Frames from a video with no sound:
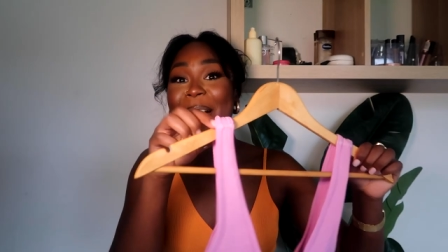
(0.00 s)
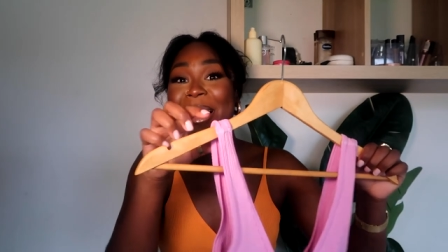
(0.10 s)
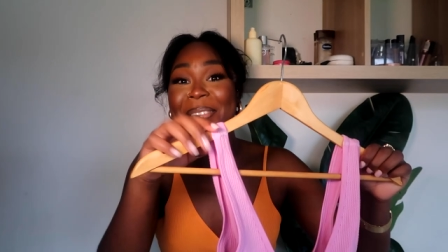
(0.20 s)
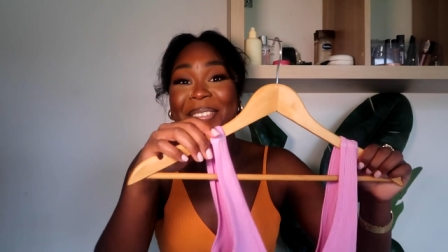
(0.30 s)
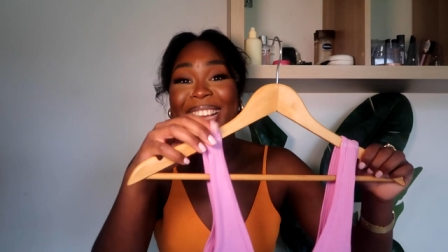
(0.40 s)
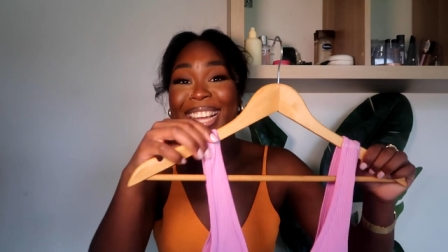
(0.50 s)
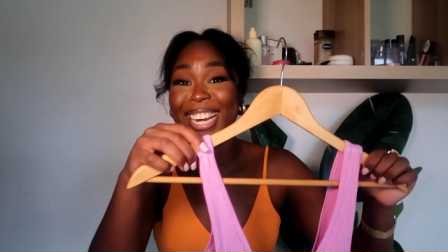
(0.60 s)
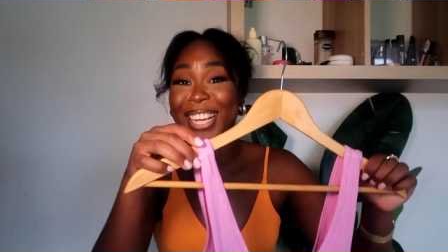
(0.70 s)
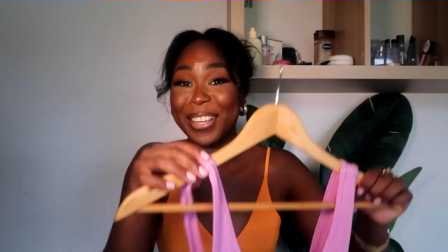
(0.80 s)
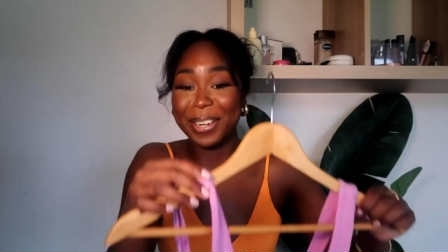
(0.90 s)
know what I
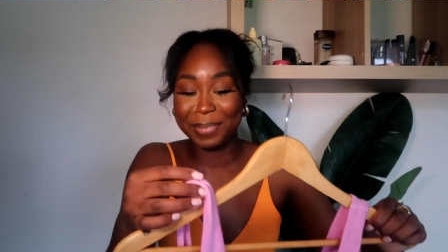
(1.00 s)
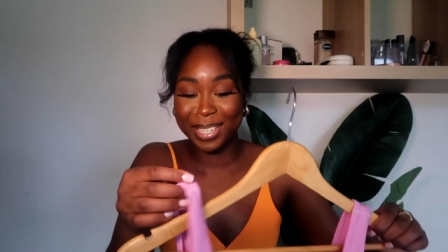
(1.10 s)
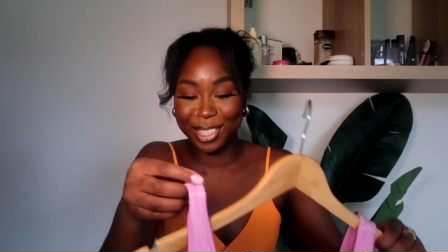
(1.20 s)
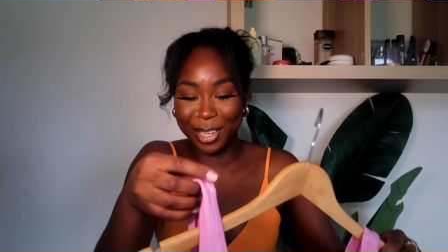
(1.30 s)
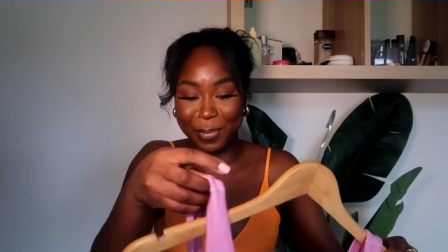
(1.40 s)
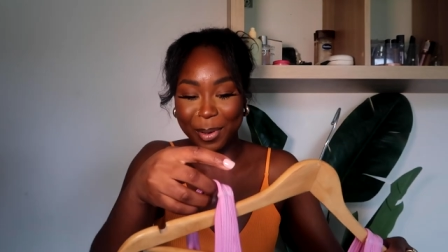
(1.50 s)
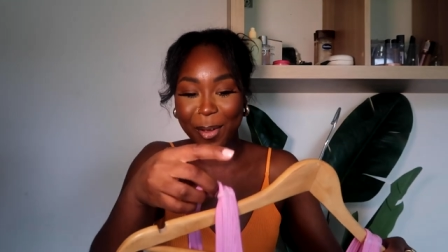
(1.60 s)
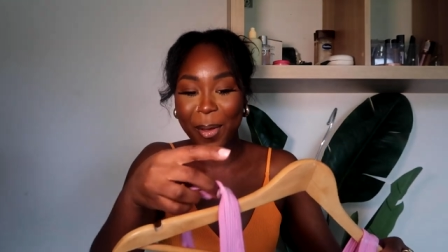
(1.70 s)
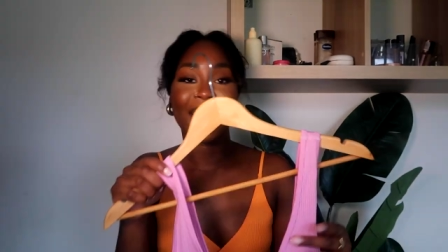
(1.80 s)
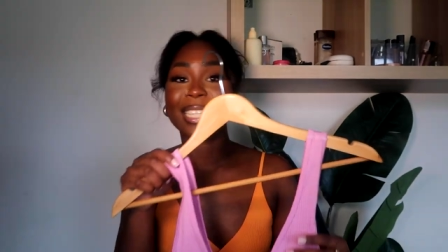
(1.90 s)
mean? It could have been
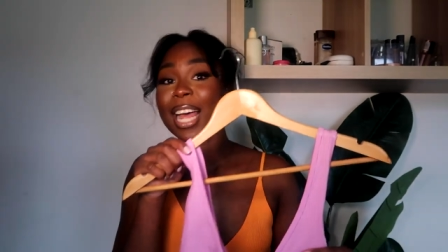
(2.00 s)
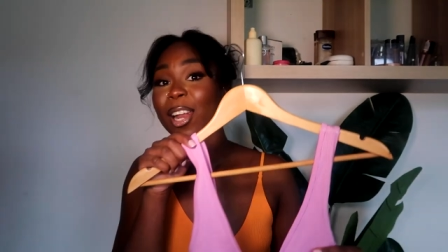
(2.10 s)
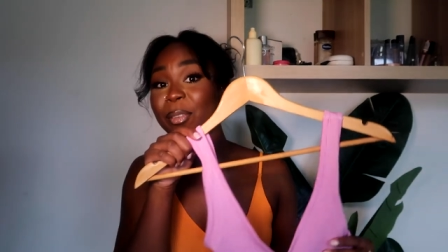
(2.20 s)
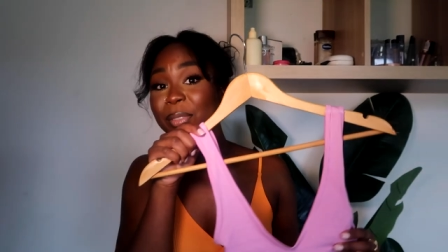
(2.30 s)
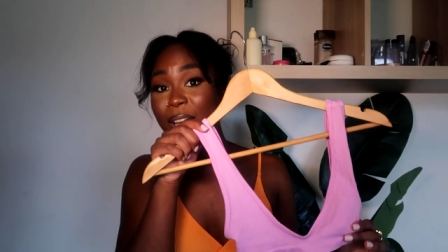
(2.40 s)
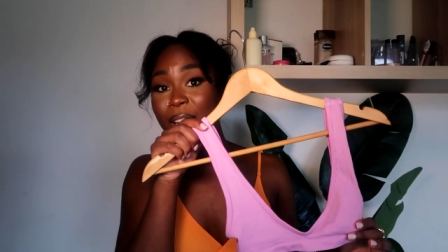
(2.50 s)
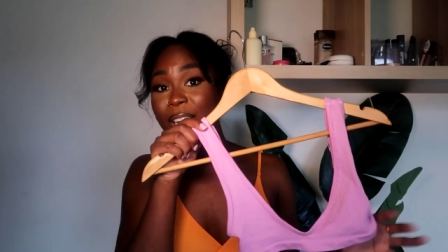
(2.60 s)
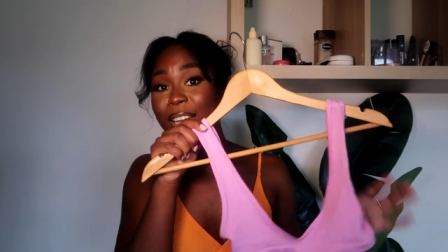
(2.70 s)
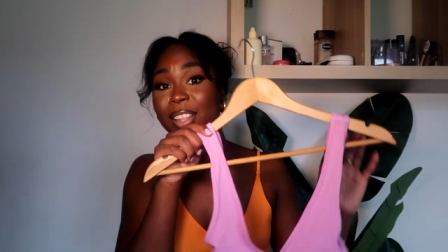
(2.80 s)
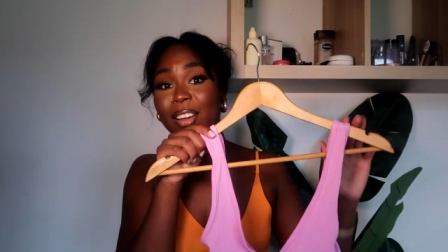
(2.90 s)
cheaper. Guys, I love the
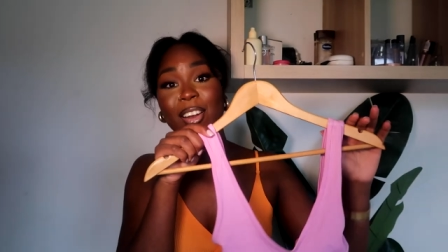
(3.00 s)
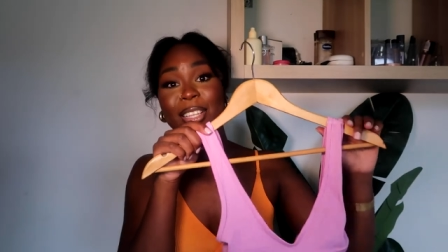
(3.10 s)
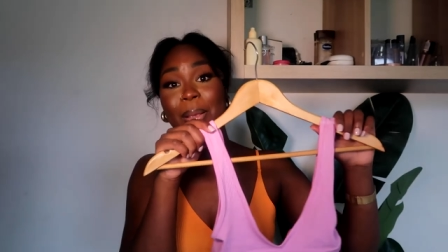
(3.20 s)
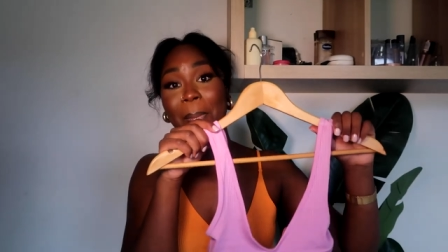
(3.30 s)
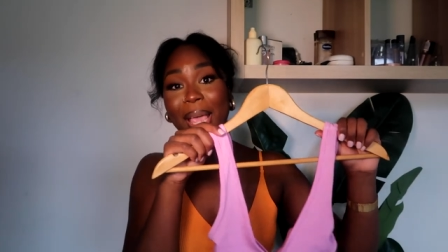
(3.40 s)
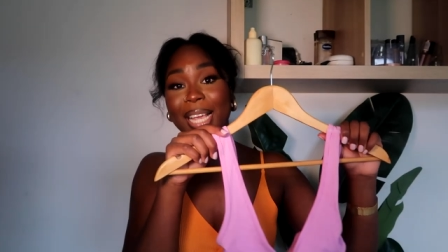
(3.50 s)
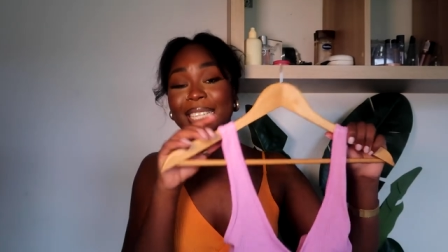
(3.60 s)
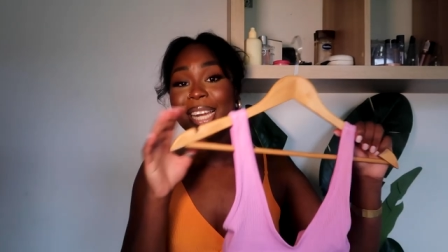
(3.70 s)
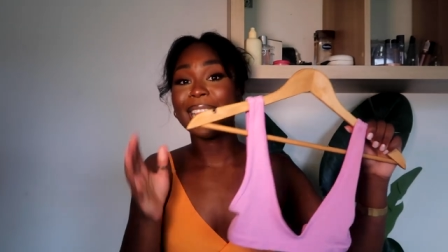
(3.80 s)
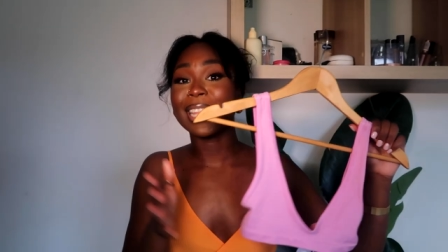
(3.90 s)
color. The color's
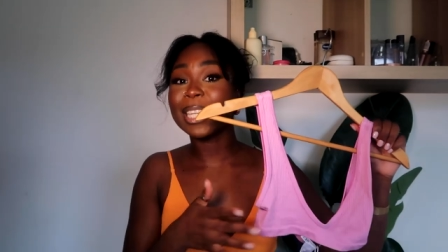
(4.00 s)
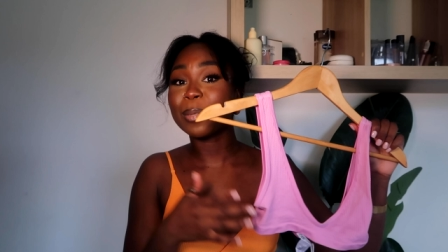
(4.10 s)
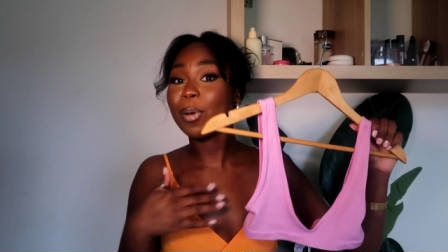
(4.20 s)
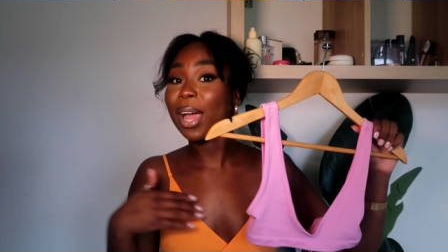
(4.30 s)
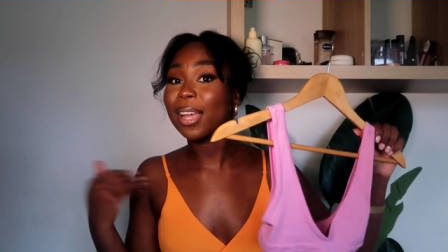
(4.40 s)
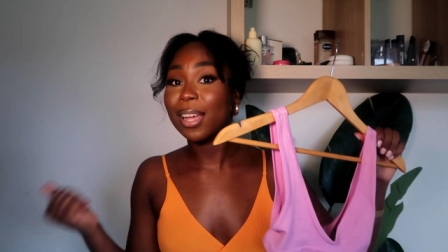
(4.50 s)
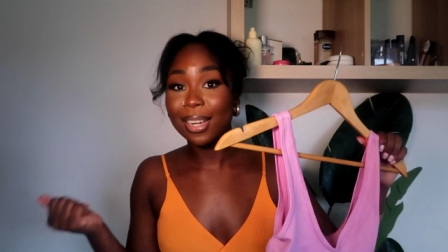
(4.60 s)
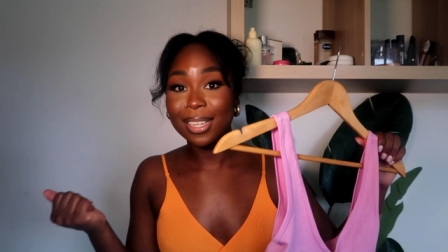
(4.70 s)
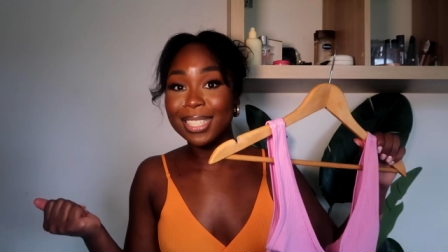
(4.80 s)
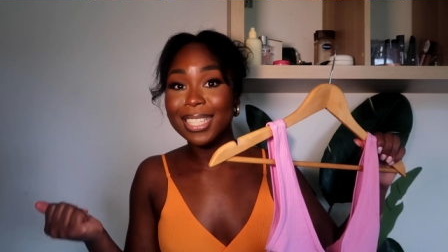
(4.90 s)
amazing. Like these bright
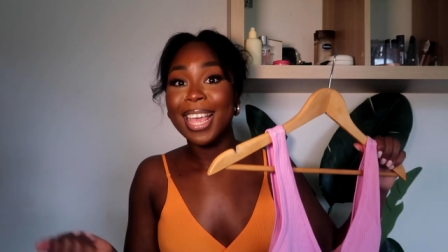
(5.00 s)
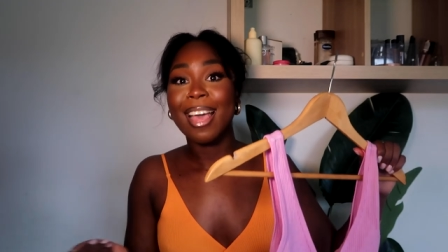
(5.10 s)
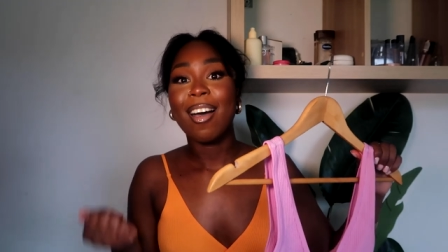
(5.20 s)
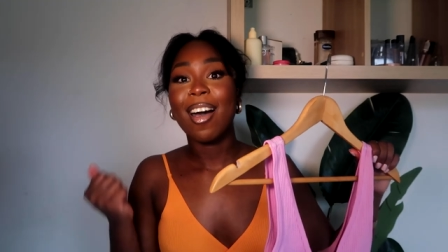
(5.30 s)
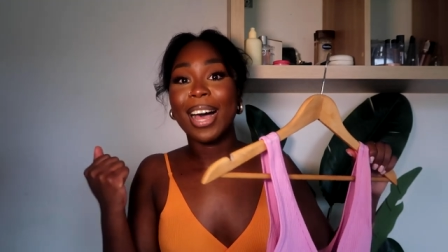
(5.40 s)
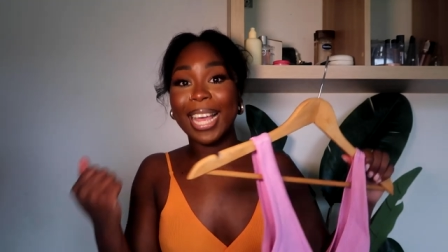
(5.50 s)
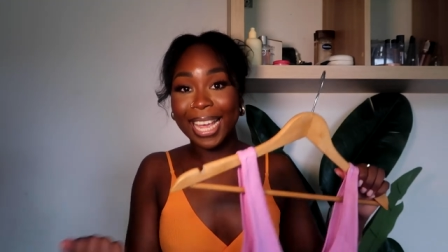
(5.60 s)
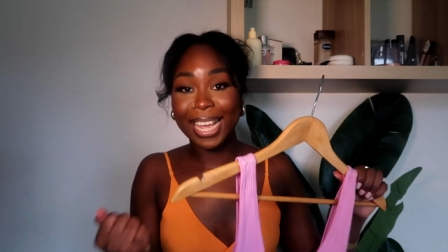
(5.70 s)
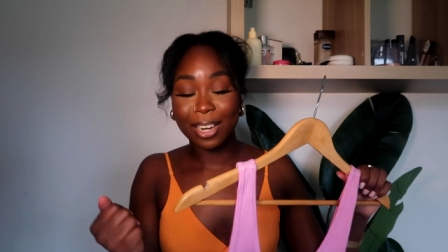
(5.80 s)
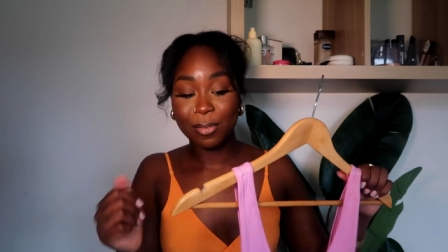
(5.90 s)
colors are
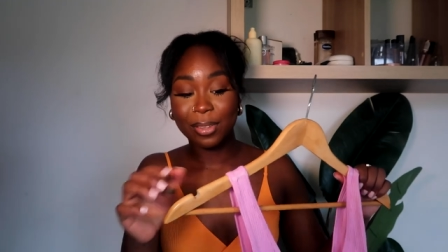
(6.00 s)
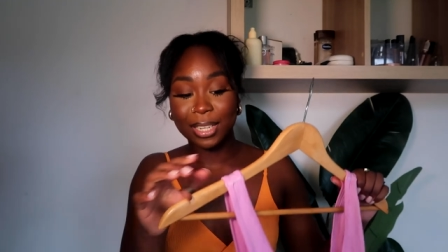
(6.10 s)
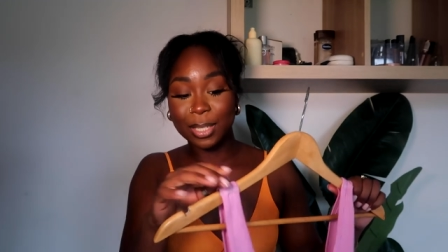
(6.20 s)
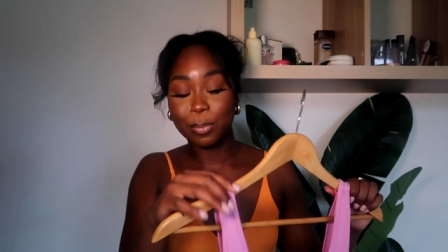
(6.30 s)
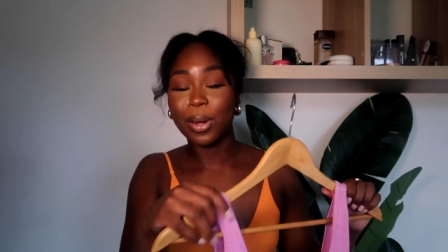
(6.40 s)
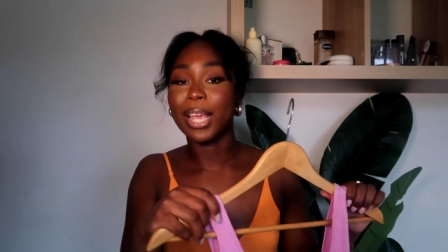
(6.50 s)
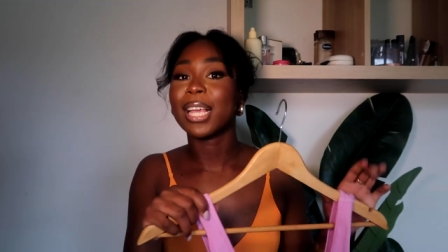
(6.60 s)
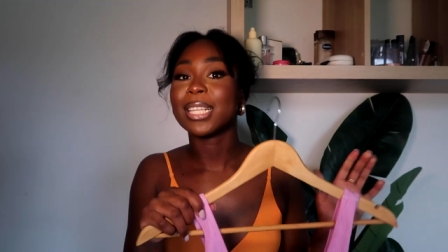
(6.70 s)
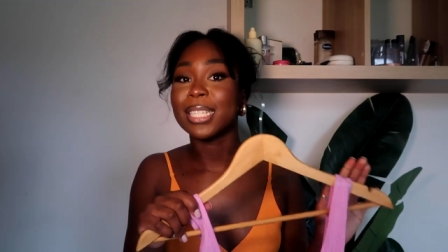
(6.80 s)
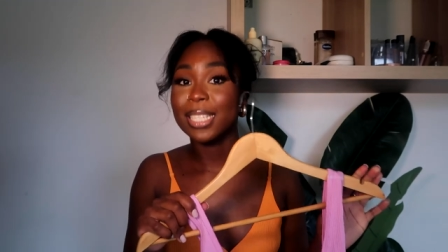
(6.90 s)
in for this
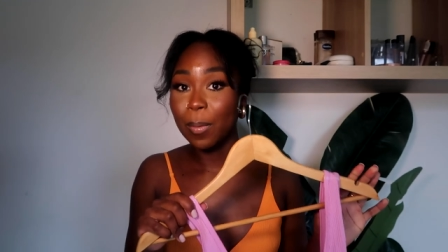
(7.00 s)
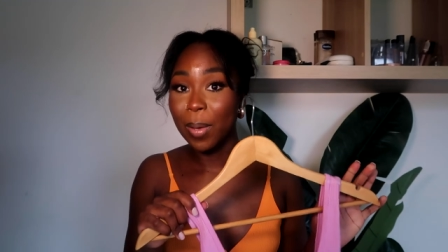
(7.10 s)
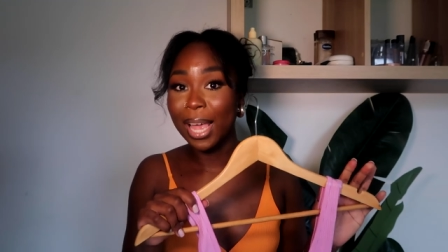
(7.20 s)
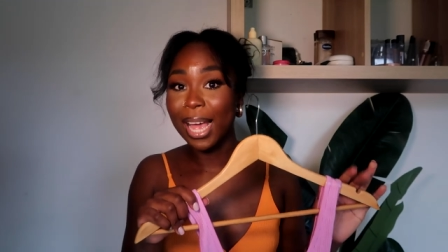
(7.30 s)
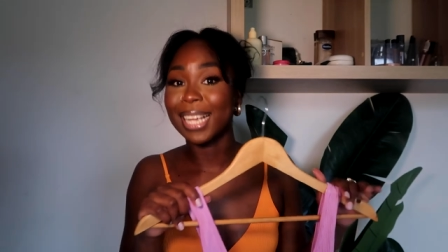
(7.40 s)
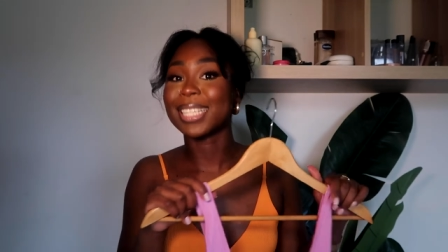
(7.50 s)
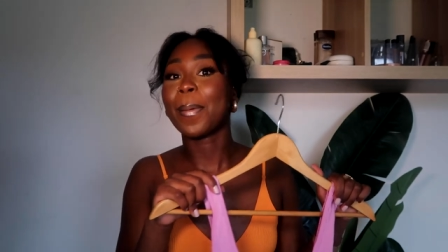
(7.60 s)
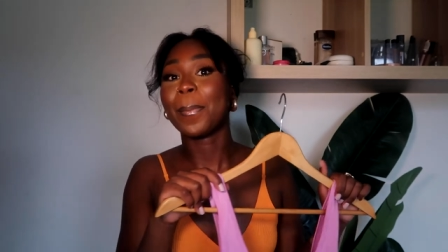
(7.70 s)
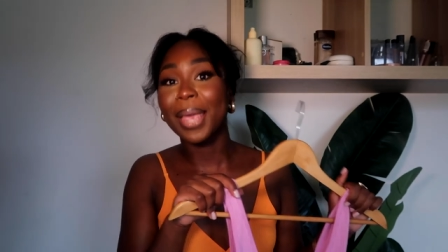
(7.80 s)
spring summer, guys.